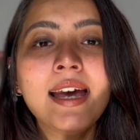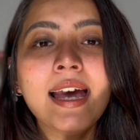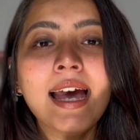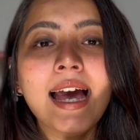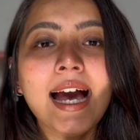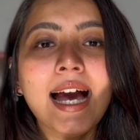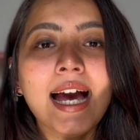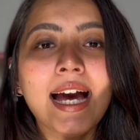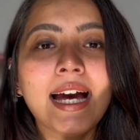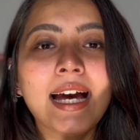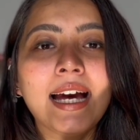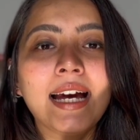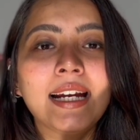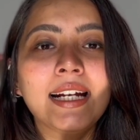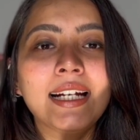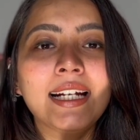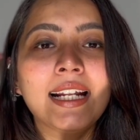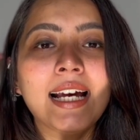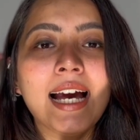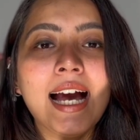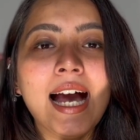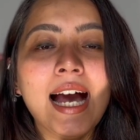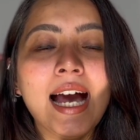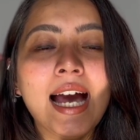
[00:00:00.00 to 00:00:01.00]

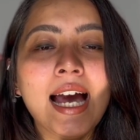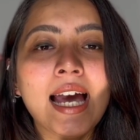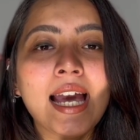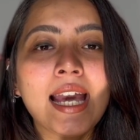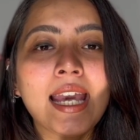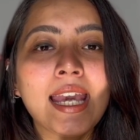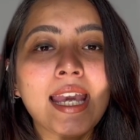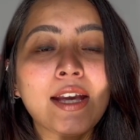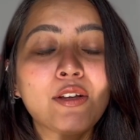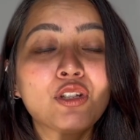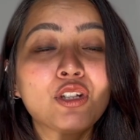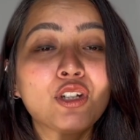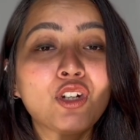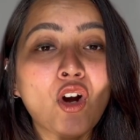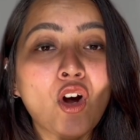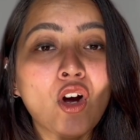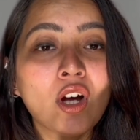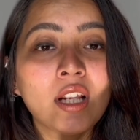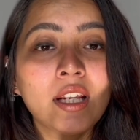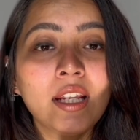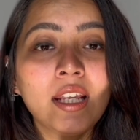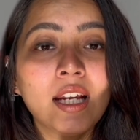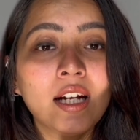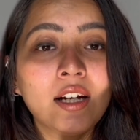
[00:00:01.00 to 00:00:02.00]
and I
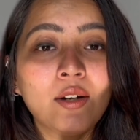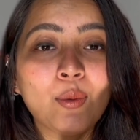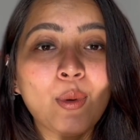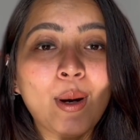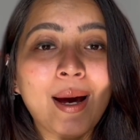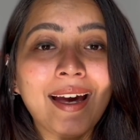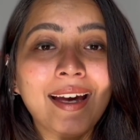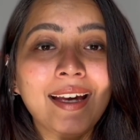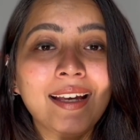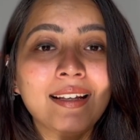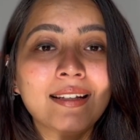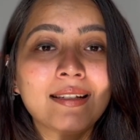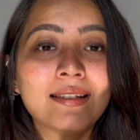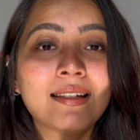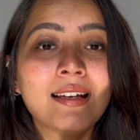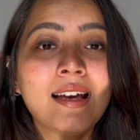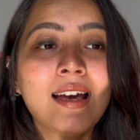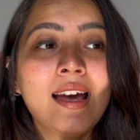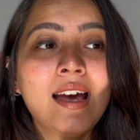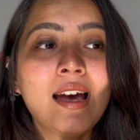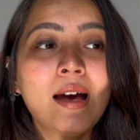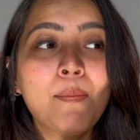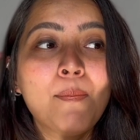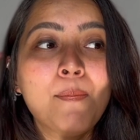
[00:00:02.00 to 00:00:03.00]
strongly advise
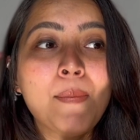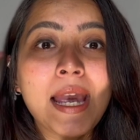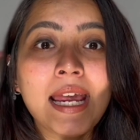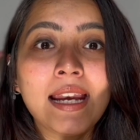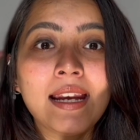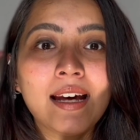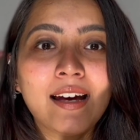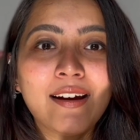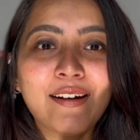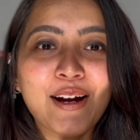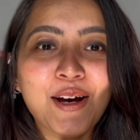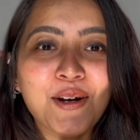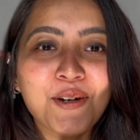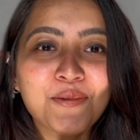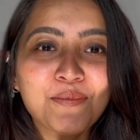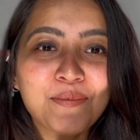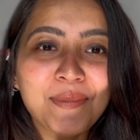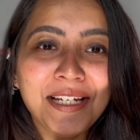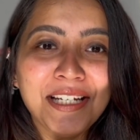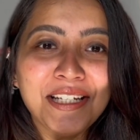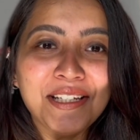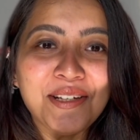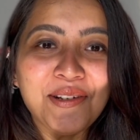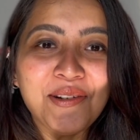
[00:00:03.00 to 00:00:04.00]
men around
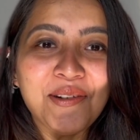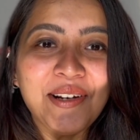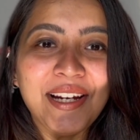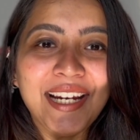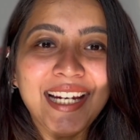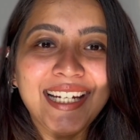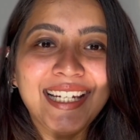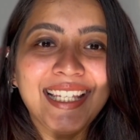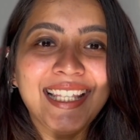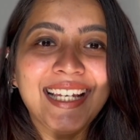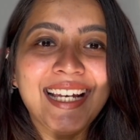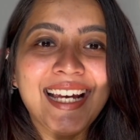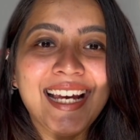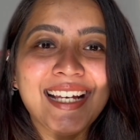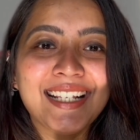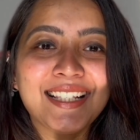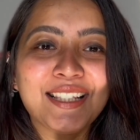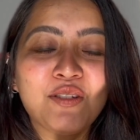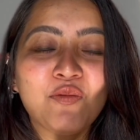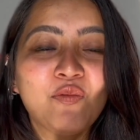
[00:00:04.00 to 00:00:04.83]
me to read this,